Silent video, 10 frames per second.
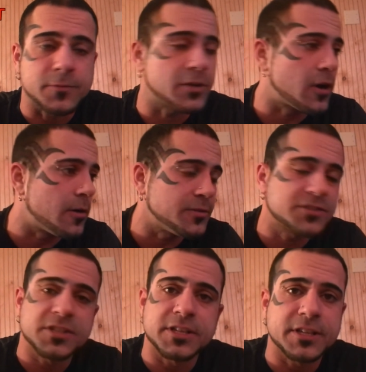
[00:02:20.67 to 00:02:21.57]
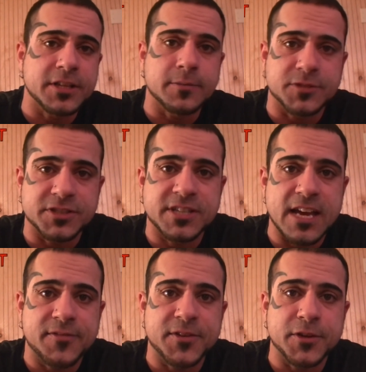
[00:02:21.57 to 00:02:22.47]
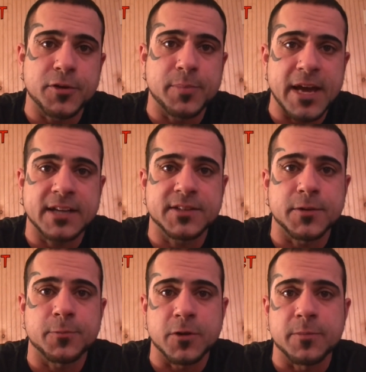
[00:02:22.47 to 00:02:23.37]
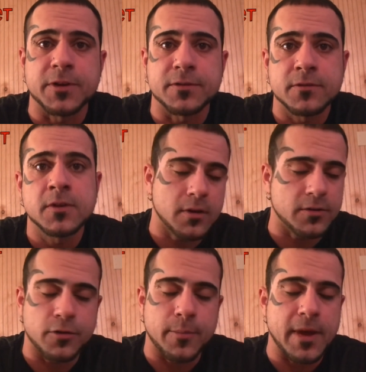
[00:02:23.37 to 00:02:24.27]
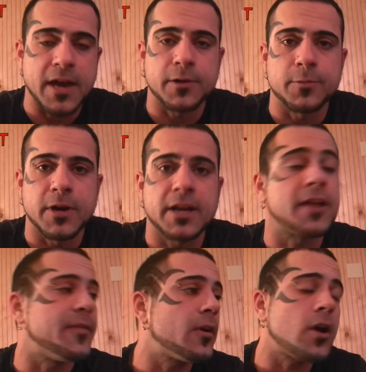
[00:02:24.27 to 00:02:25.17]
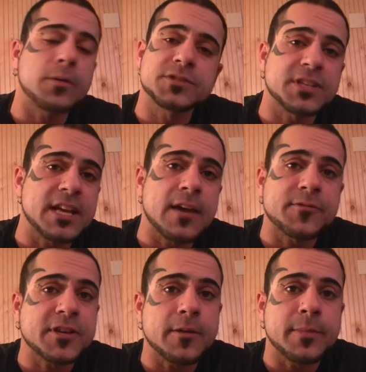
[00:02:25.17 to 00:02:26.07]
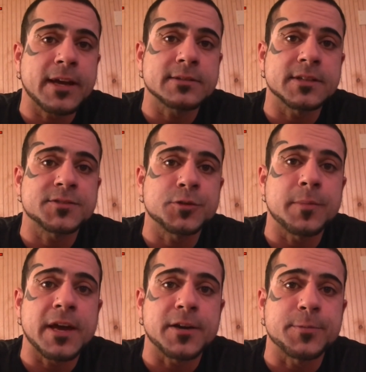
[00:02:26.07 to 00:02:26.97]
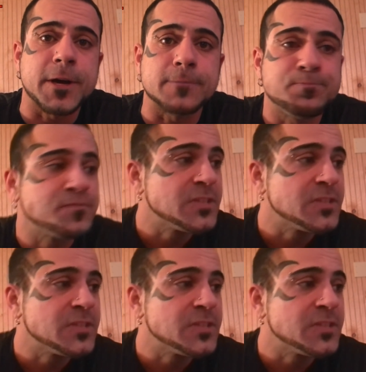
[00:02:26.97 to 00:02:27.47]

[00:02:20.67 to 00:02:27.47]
You're always going to end up just having to go back to the woman, no matter what, and they're always going to have to come back to us no matter what.